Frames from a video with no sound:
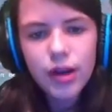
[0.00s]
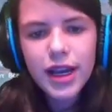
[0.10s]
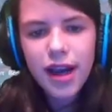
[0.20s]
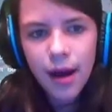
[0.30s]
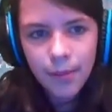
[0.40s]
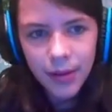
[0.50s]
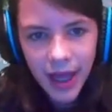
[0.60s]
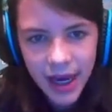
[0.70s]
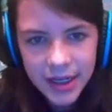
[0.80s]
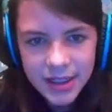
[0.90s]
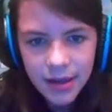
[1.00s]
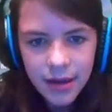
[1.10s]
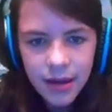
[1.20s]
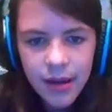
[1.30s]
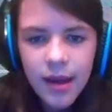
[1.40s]
Complex
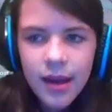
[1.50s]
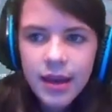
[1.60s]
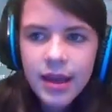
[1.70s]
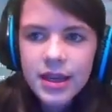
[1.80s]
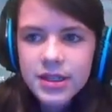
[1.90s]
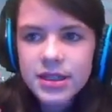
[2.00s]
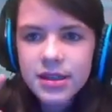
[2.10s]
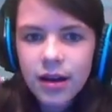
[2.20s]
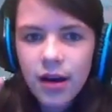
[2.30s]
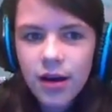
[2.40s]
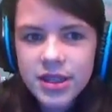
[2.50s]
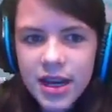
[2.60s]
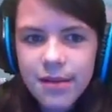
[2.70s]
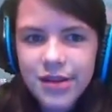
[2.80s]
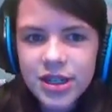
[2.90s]
are
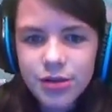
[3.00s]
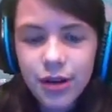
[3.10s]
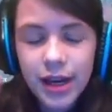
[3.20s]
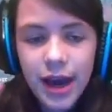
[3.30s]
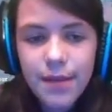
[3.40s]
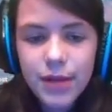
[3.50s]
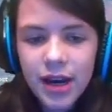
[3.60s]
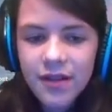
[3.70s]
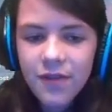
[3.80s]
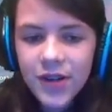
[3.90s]
said to be destroyed. I'm not for